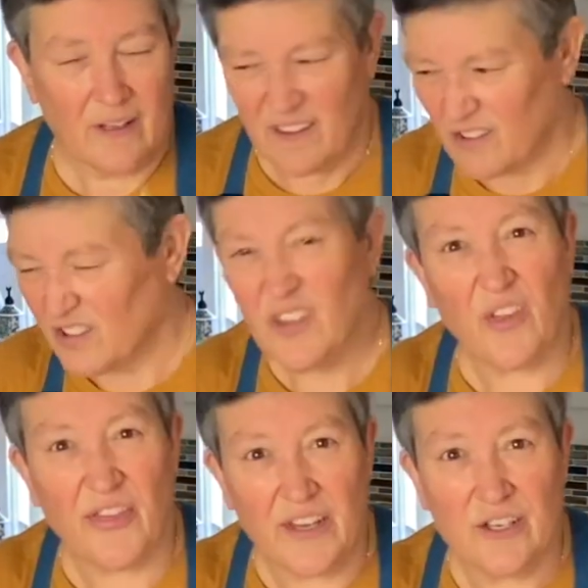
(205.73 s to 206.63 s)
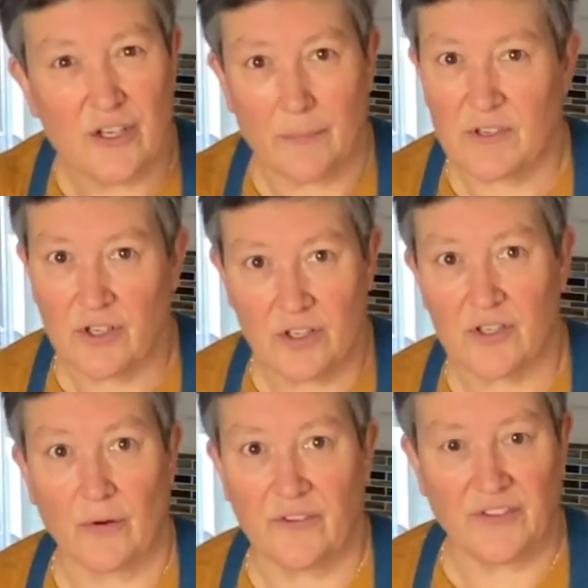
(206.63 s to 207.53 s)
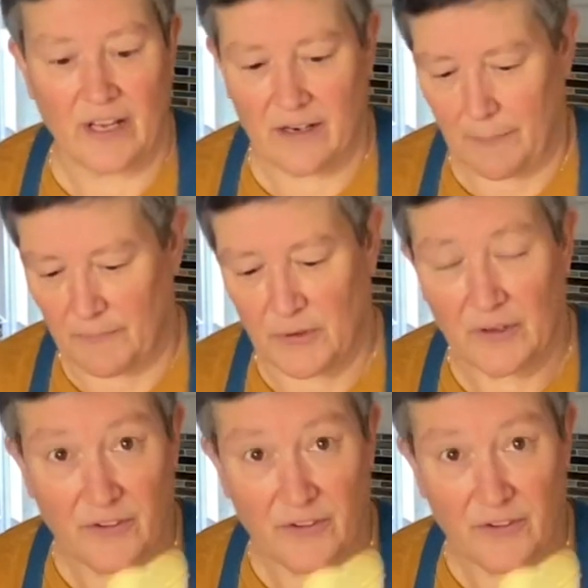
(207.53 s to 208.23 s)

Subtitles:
Those little thin chips just don't stand up to it.